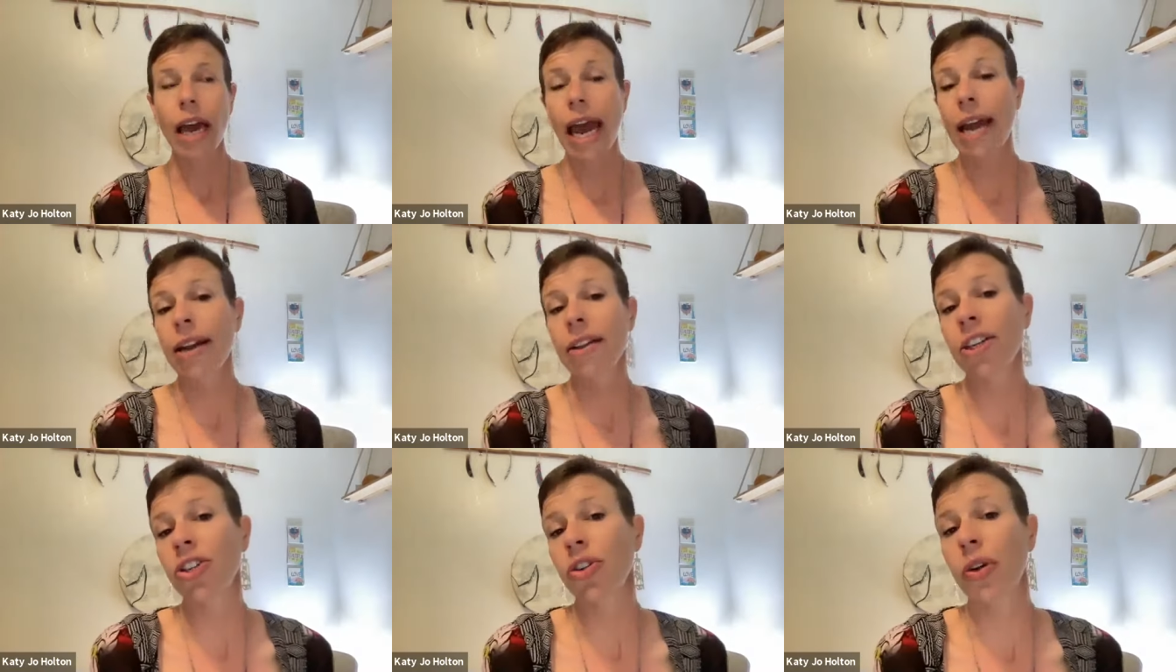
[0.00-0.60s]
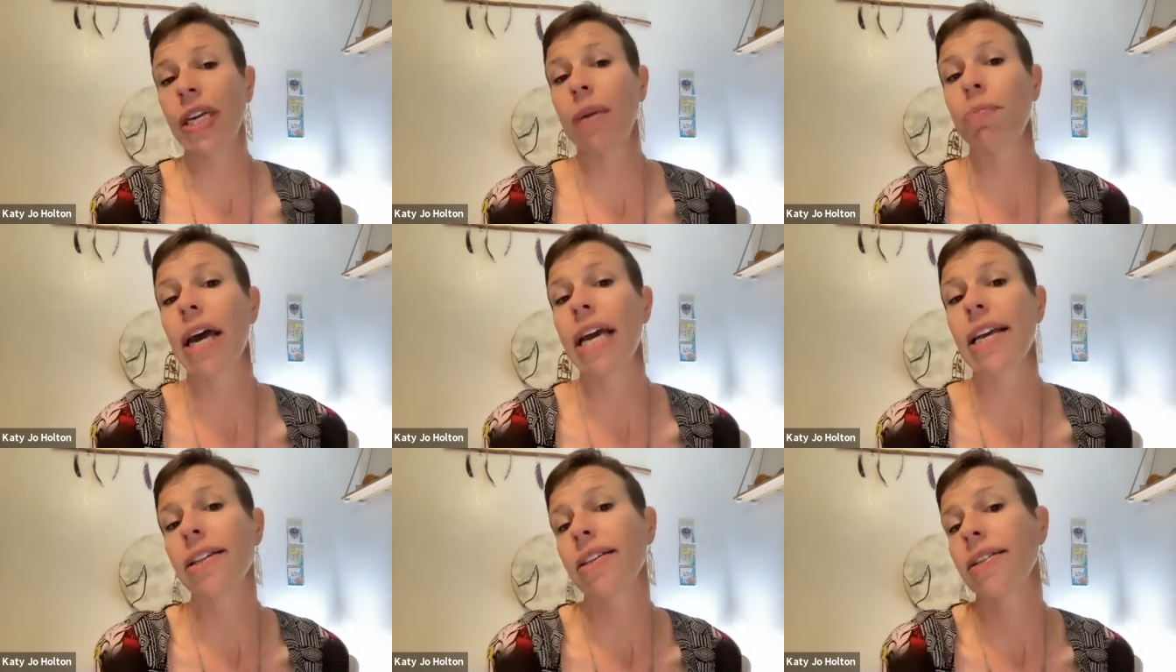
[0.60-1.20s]
And it's a tricky
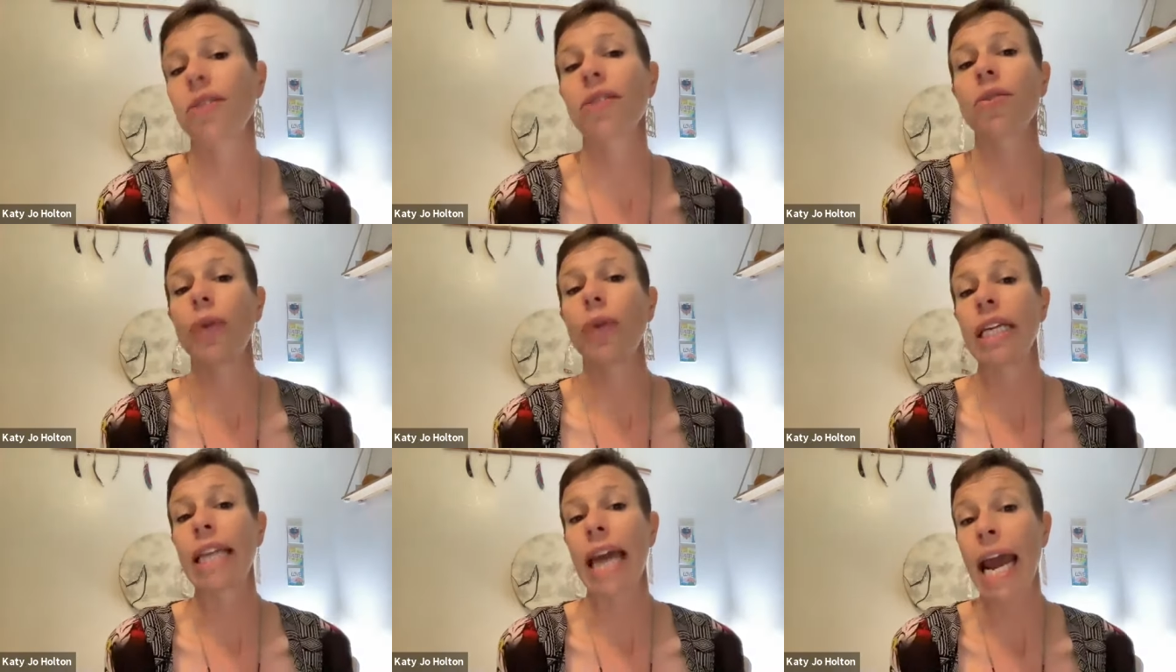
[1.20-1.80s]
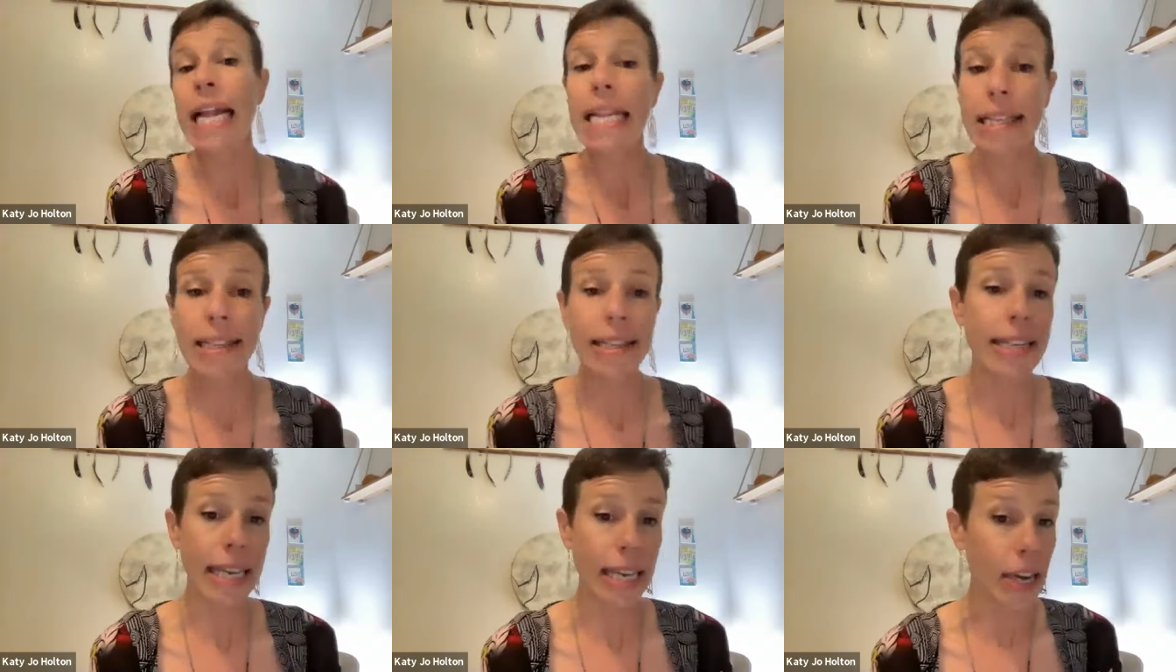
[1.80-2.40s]
place. We
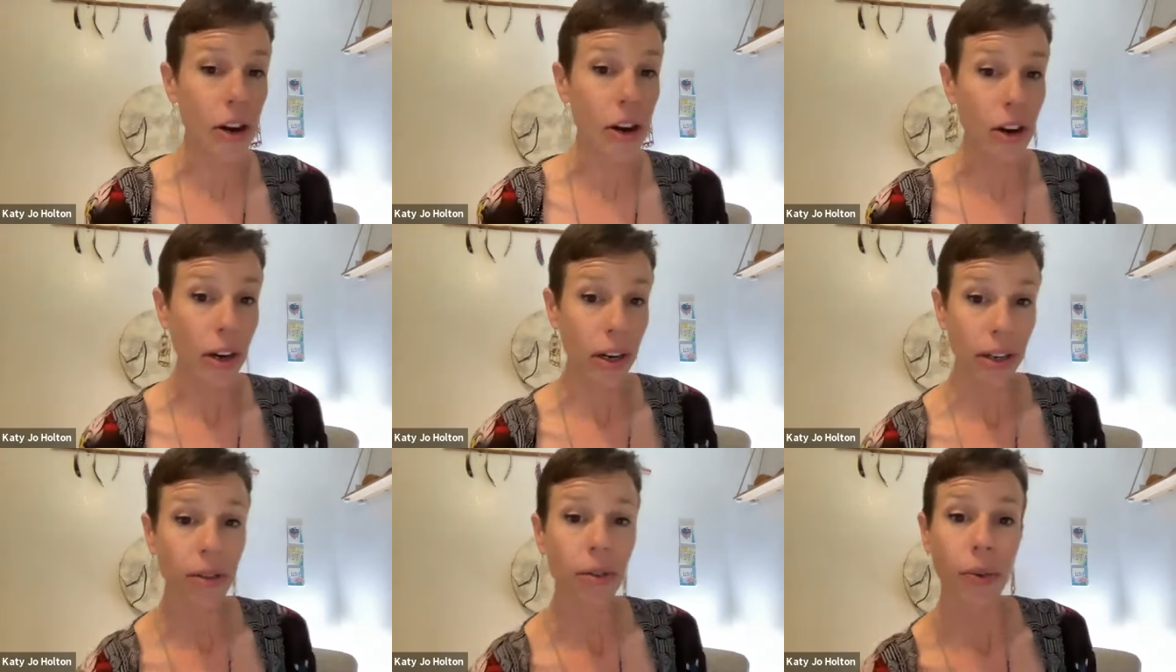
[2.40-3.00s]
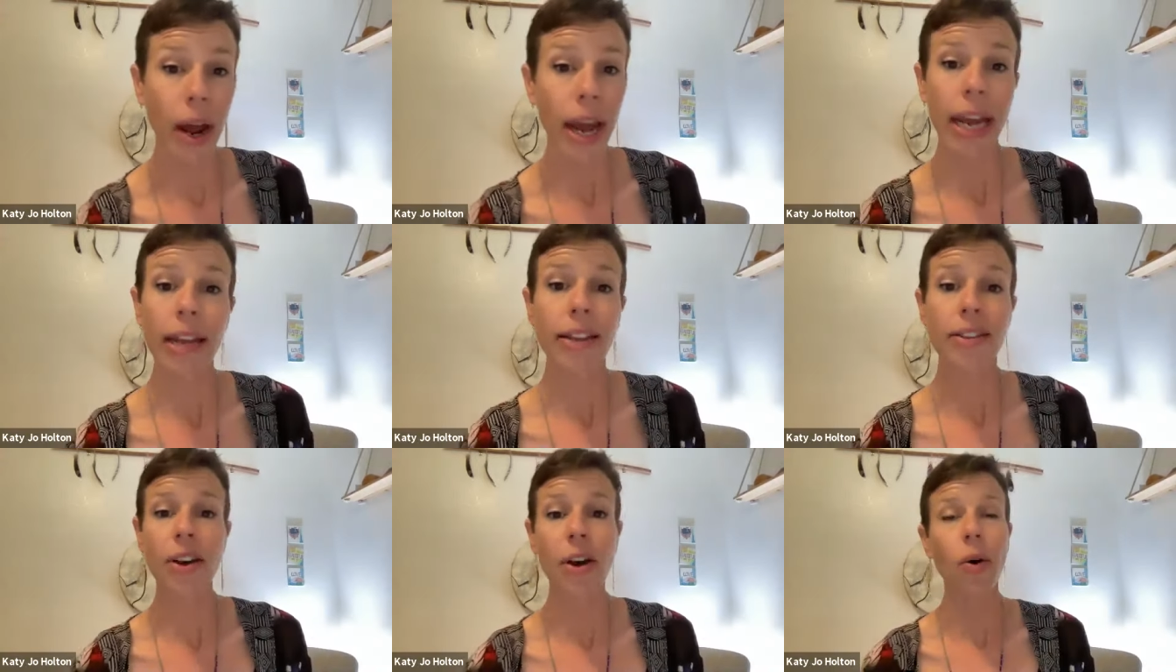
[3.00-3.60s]
dance here,
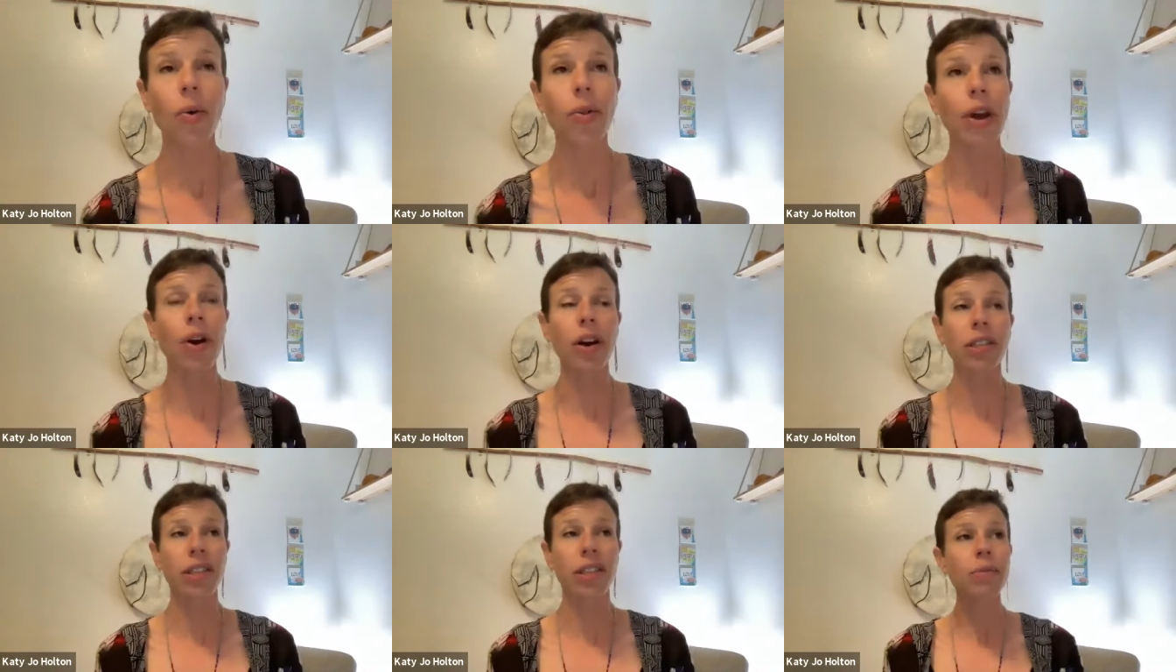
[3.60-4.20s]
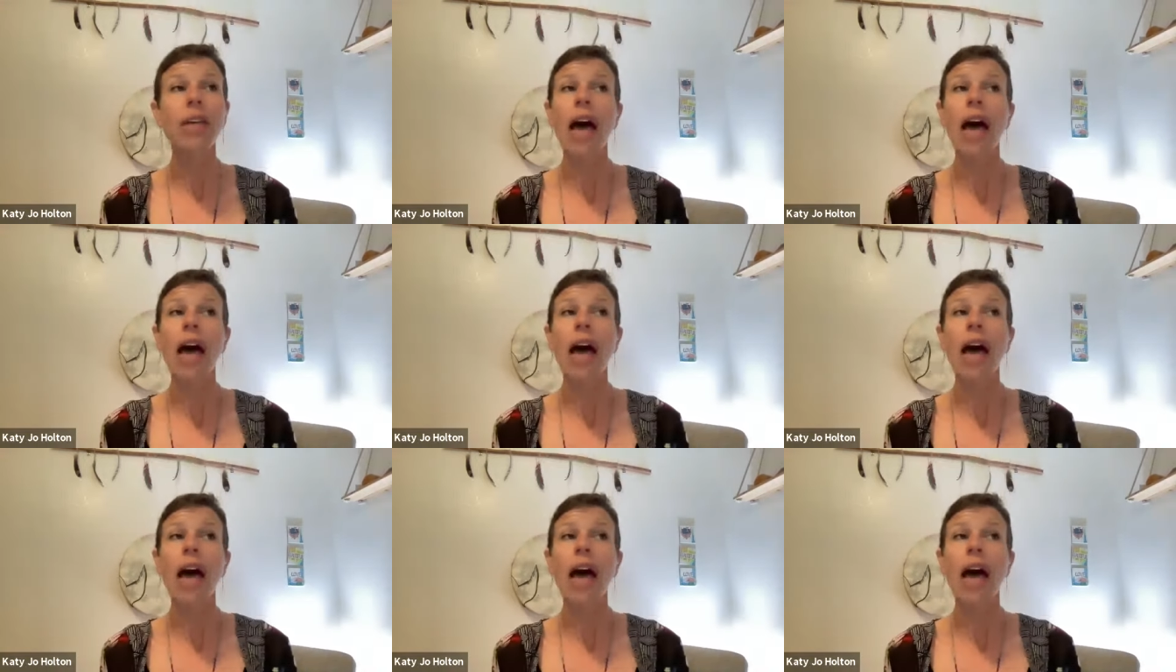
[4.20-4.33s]
right? So there are some